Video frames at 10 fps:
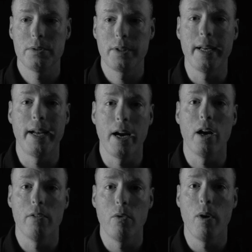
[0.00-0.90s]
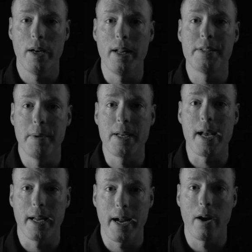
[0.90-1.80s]
take care of what needs to be
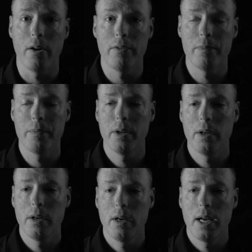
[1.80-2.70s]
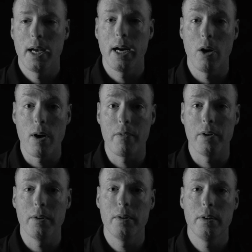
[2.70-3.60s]
taken care of.
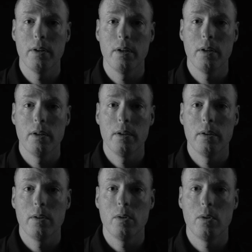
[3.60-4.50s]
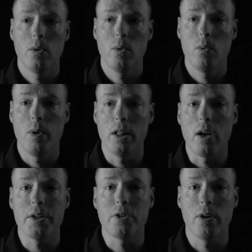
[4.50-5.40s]
However, we
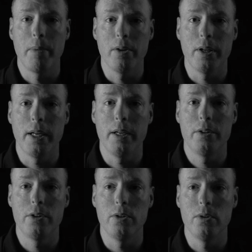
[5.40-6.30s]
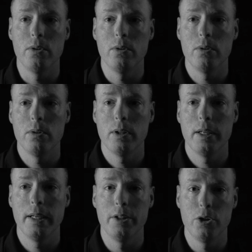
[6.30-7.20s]
lost our ability to
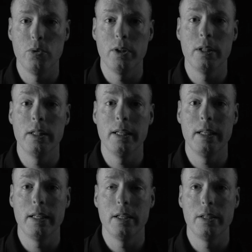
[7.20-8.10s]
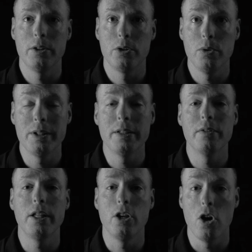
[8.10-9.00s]
intuitively
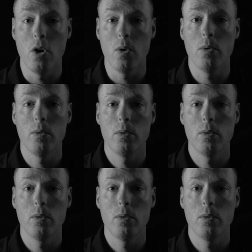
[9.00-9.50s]
know